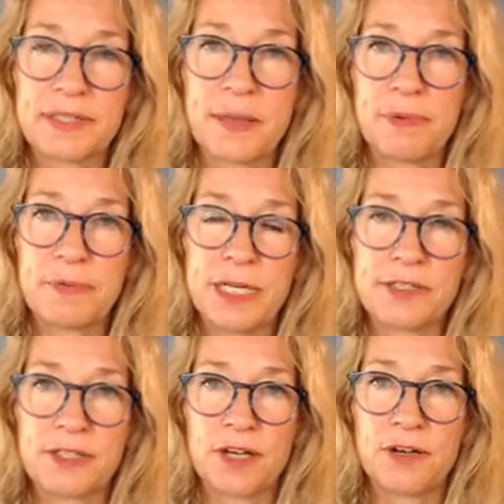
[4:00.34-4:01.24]
a couple of
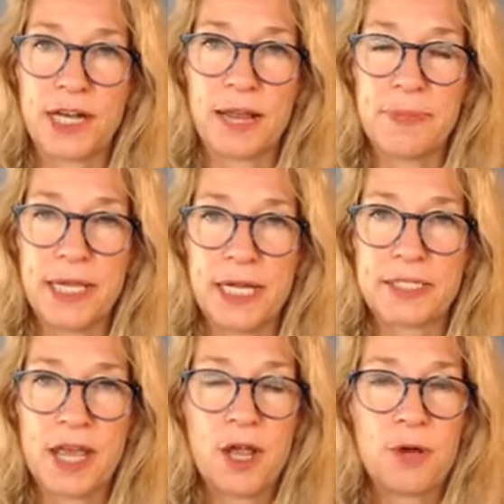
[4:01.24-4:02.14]
minutes ago, and I
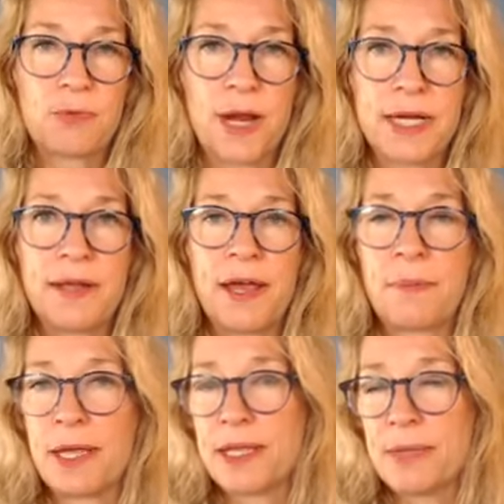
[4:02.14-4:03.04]
peeked. Right now,
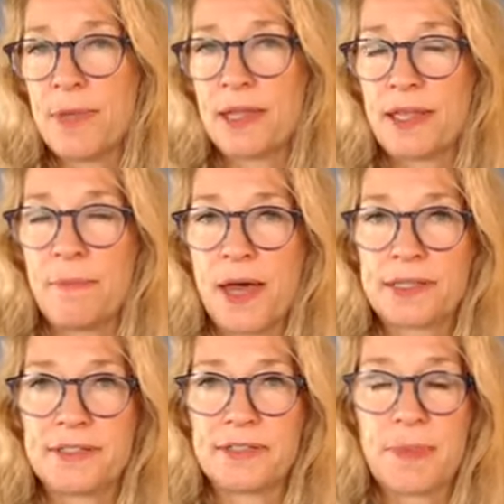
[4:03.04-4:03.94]
my email
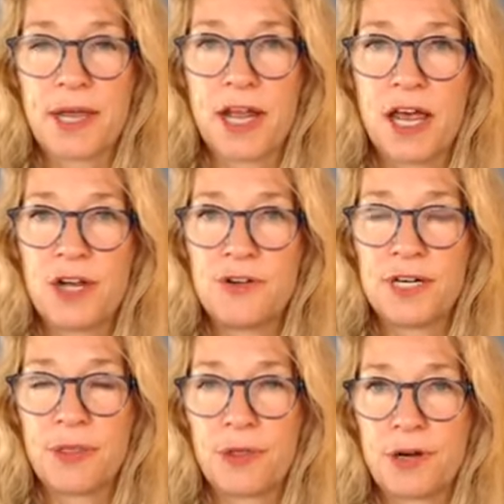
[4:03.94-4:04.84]
inbox is about
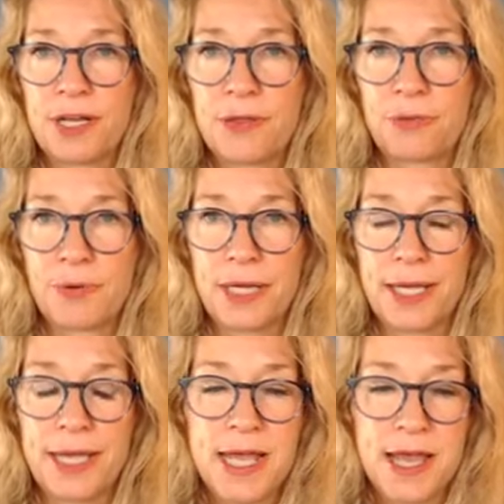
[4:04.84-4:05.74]

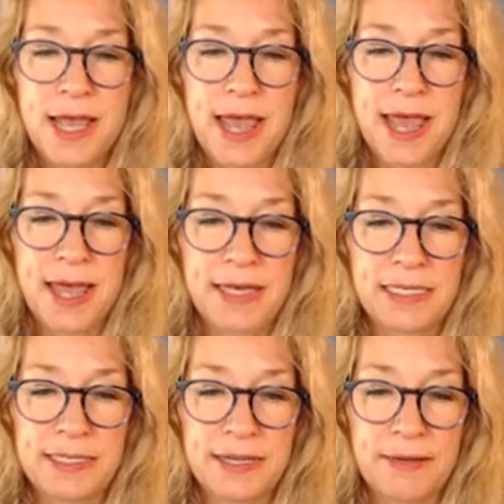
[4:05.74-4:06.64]
133,
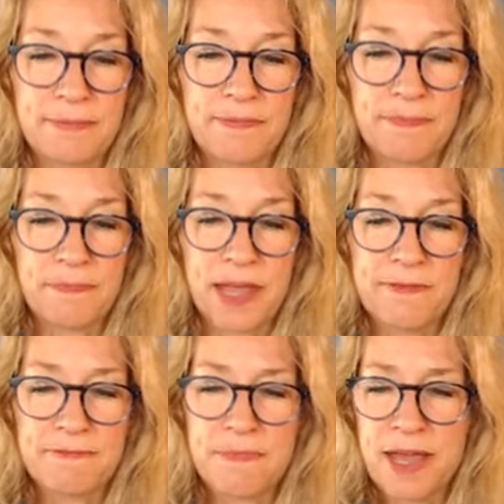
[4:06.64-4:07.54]
and
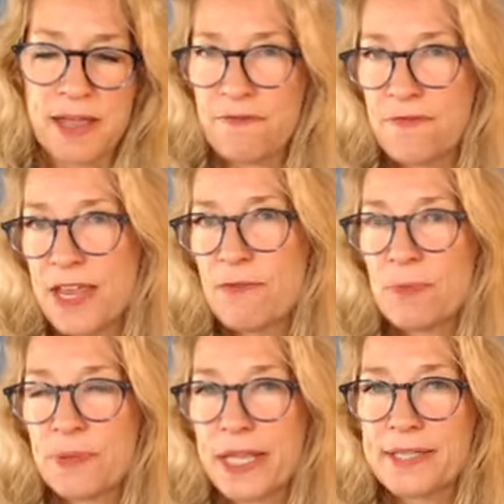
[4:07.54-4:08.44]
my
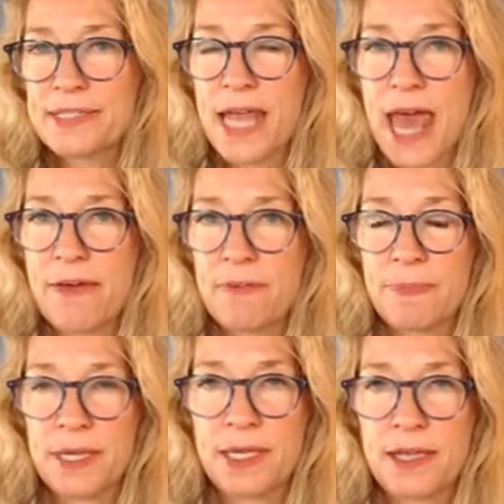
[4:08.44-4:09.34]
favorite place to have it
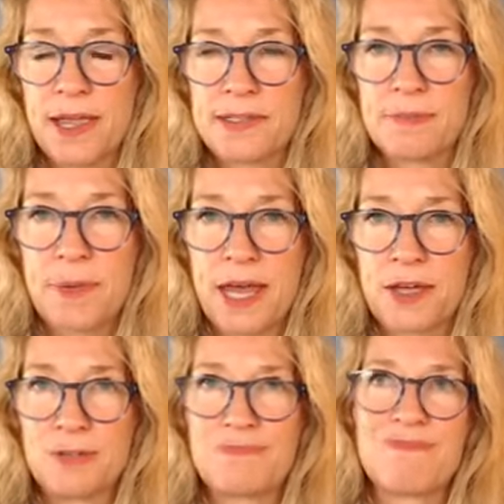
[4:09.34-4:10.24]
be is
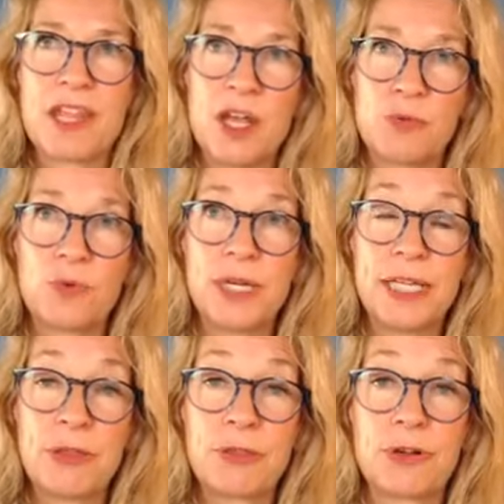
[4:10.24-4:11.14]
about
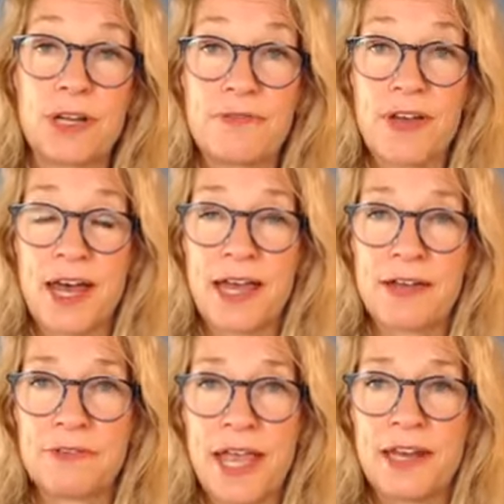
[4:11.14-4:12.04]
really
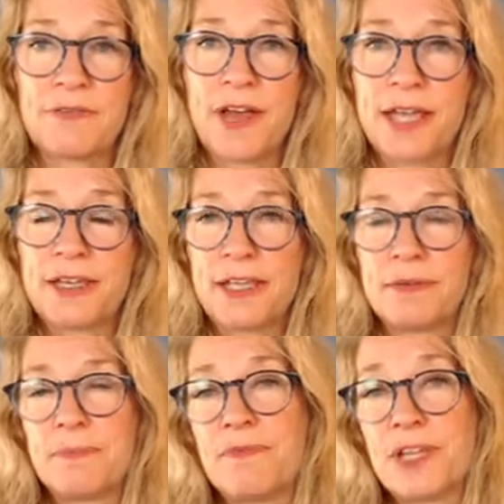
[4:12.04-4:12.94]
35. And if I
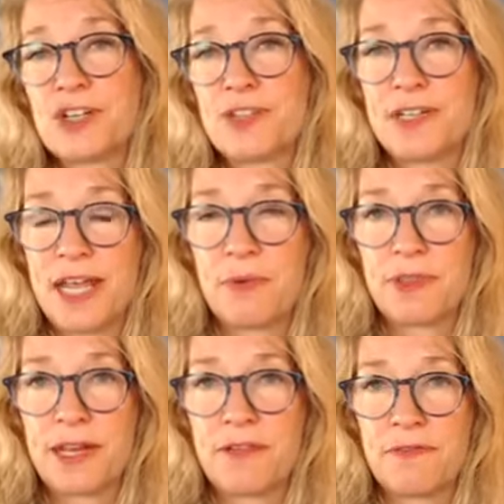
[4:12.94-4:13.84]
can finish the day
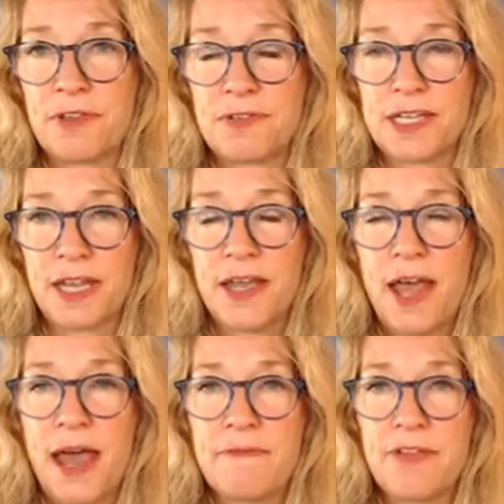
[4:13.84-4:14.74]
with it at 50,
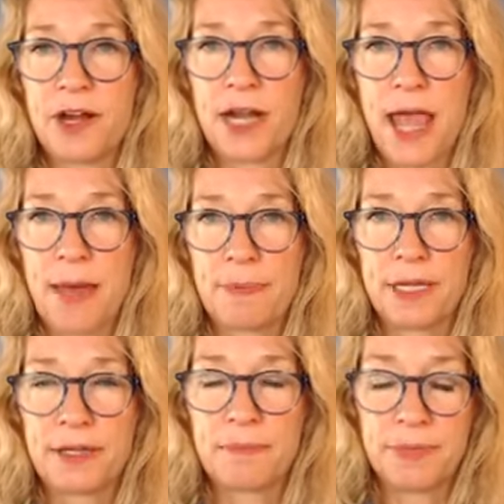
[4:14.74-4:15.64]
I'm very
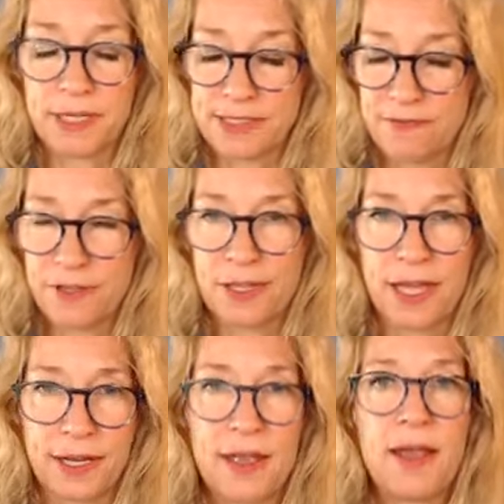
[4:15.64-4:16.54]
happy because I feel
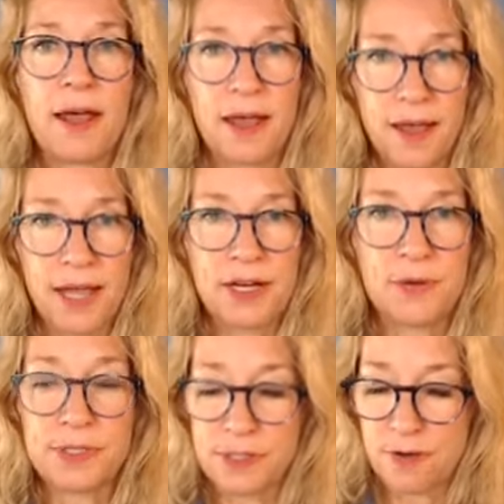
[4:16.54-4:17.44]
like I
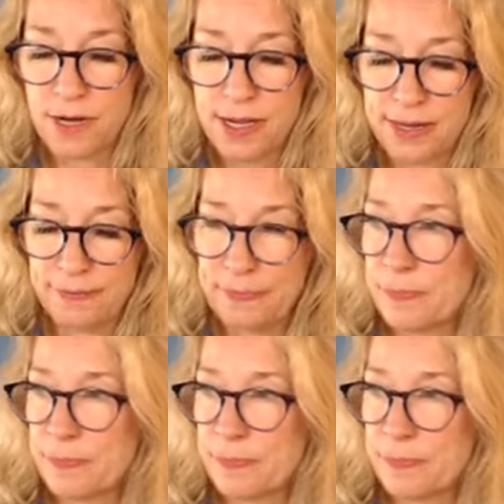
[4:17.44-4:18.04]
know what's going on.